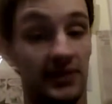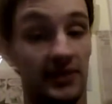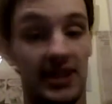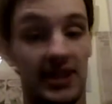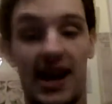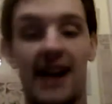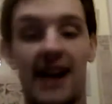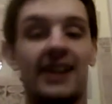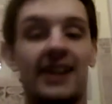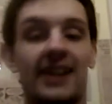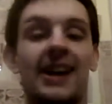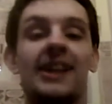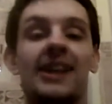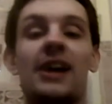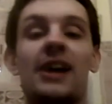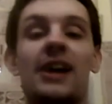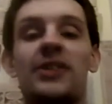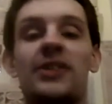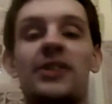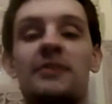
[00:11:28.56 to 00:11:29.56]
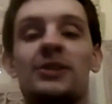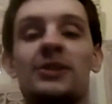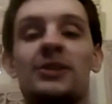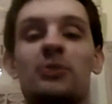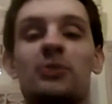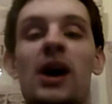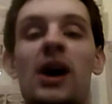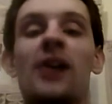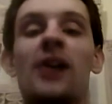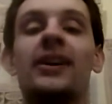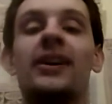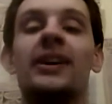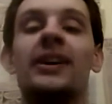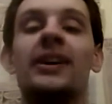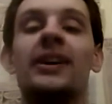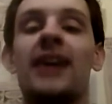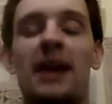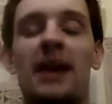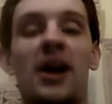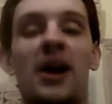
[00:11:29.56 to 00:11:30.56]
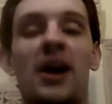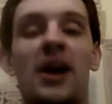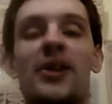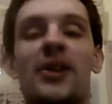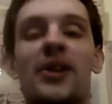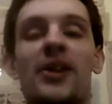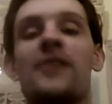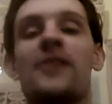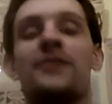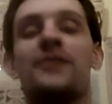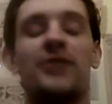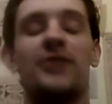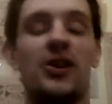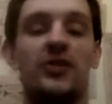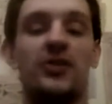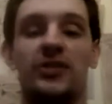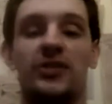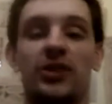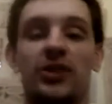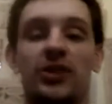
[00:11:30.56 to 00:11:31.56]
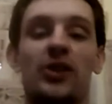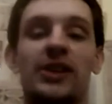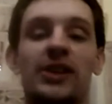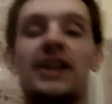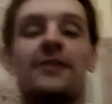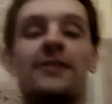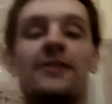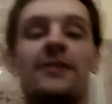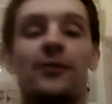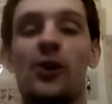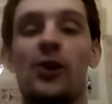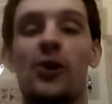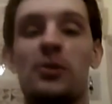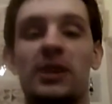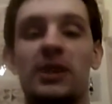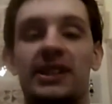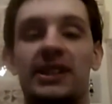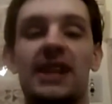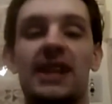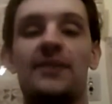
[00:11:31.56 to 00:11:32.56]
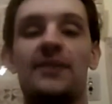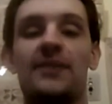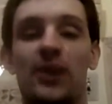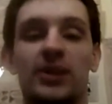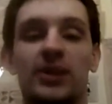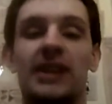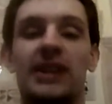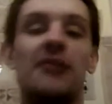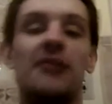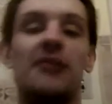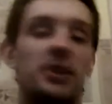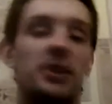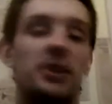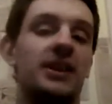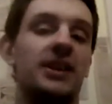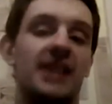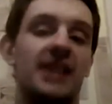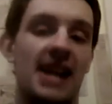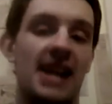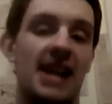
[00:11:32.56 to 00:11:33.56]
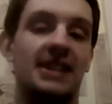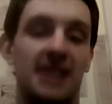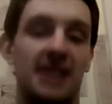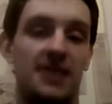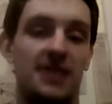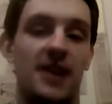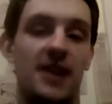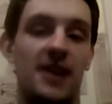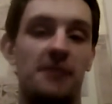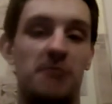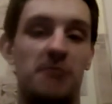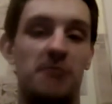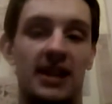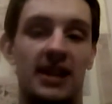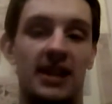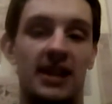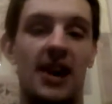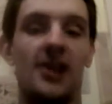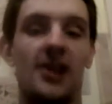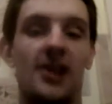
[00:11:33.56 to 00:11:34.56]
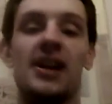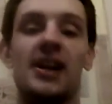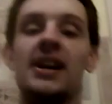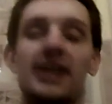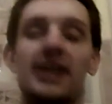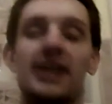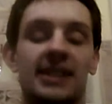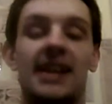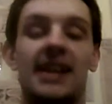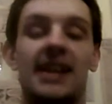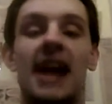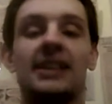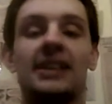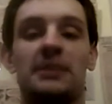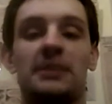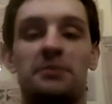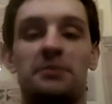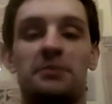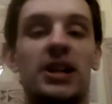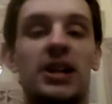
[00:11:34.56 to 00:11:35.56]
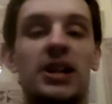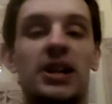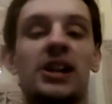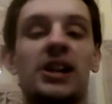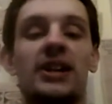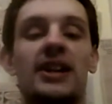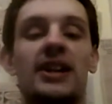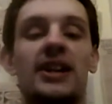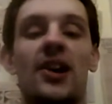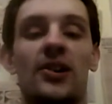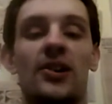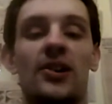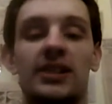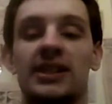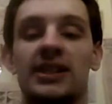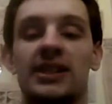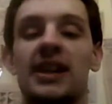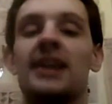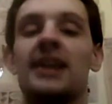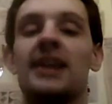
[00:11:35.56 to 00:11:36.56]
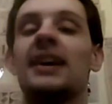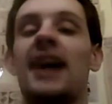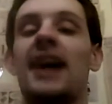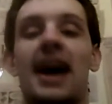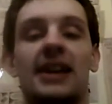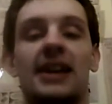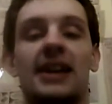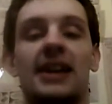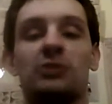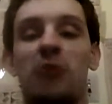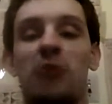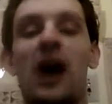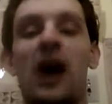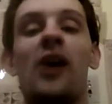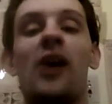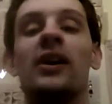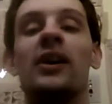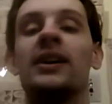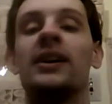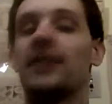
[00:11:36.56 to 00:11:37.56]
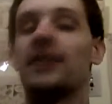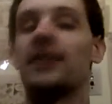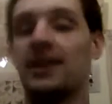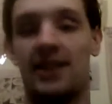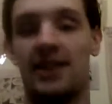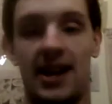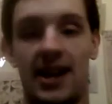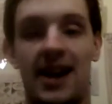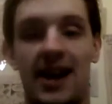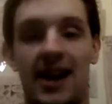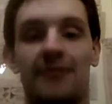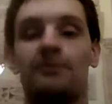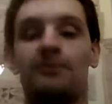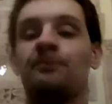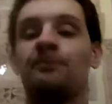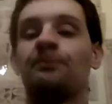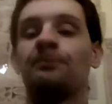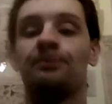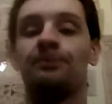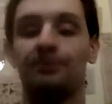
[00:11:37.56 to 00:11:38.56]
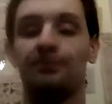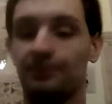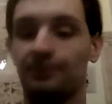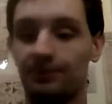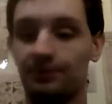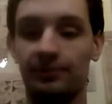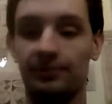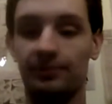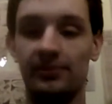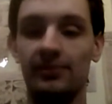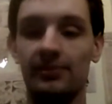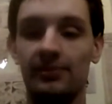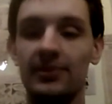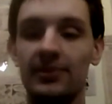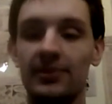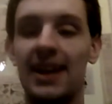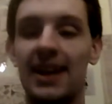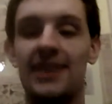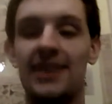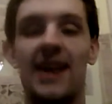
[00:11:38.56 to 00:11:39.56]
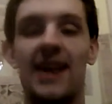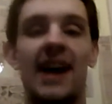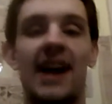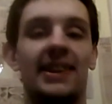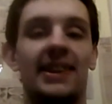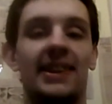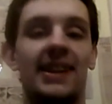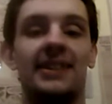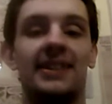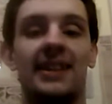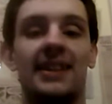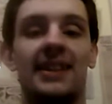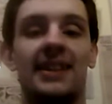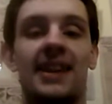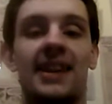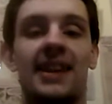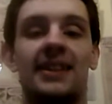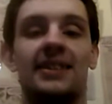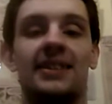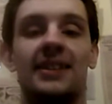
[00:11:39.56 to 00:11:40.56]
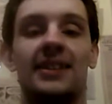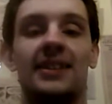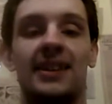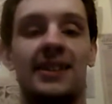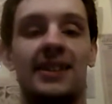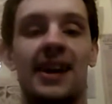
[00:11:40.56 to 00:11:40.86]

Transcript: Yeah, I got to go with him as well. Although, if you're looking at four receivers, I would put the NC Thigpen there because he had some pretty good years as well in that.